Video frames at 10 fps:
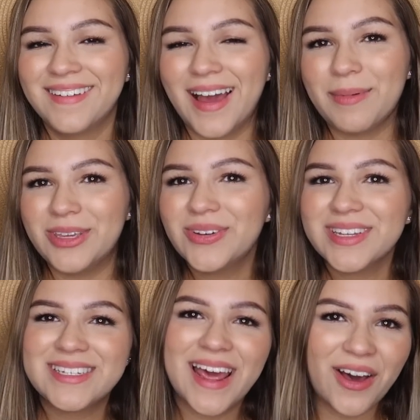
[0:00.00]
I mean, you
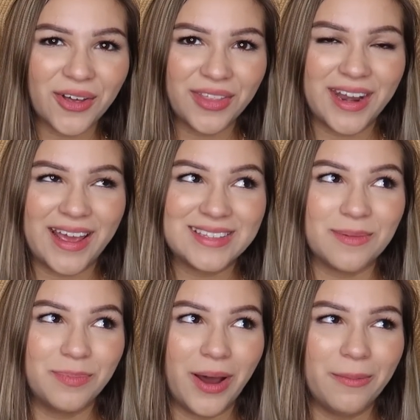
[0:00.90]
can tell that it's
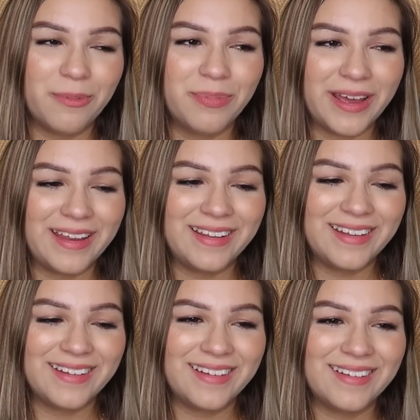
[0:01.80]
a bump, but
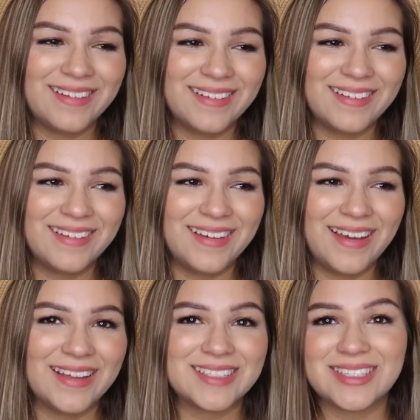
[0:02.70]

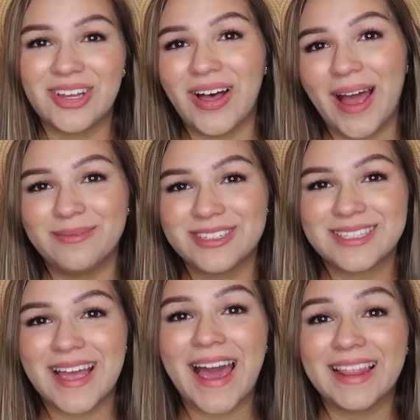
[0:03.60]
it's still,
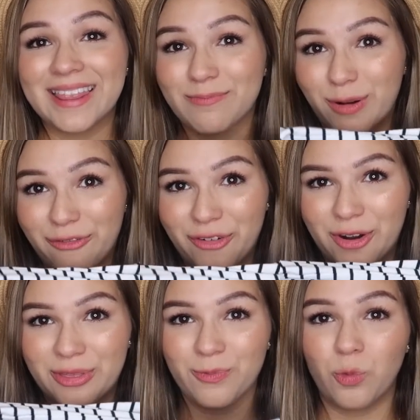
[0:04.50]
I
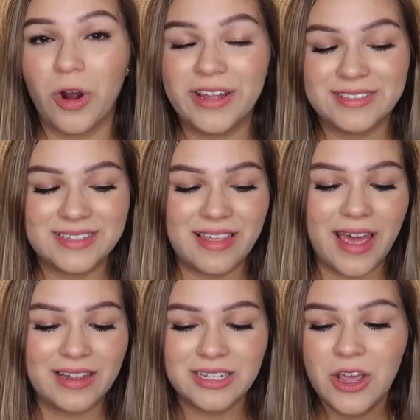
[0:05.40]
prefer ones
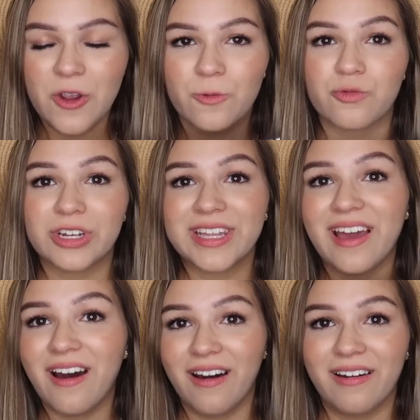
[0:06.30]
that really
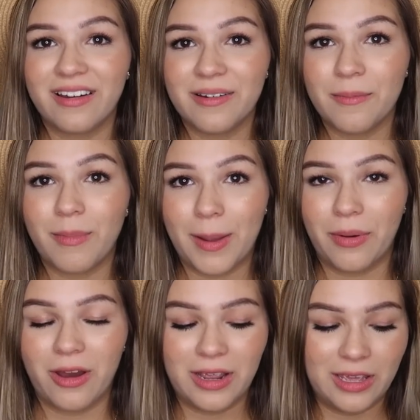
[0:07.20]
hug my
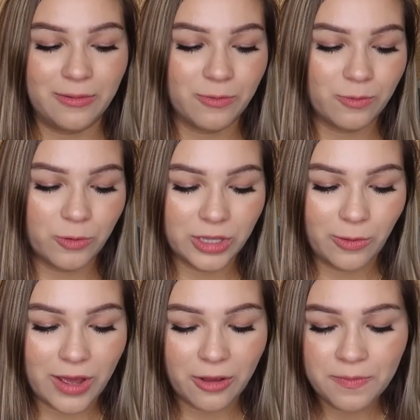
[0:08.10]
body
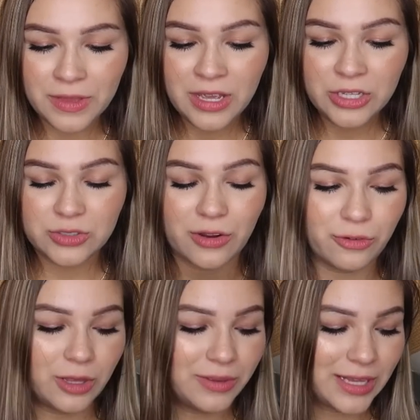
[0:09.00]
really well. So
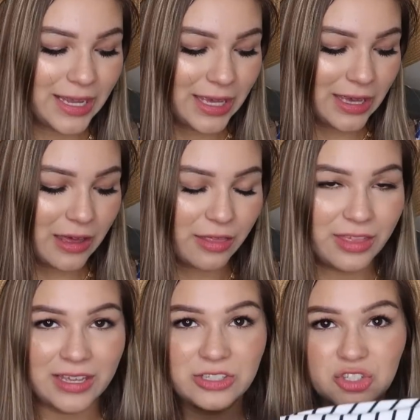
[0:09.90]
I've really been liking
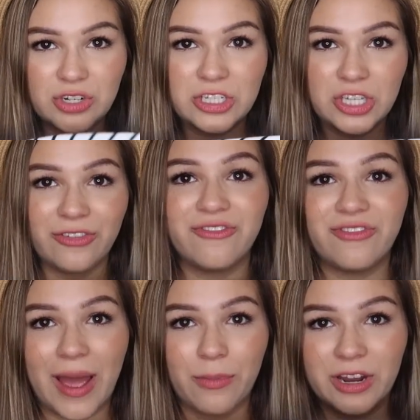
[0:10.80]
these stretchy
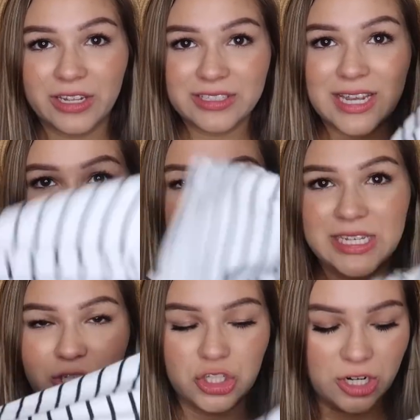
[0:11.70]
fabric type
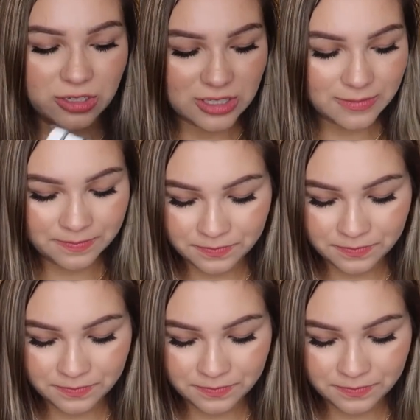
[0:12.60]
t-shirts.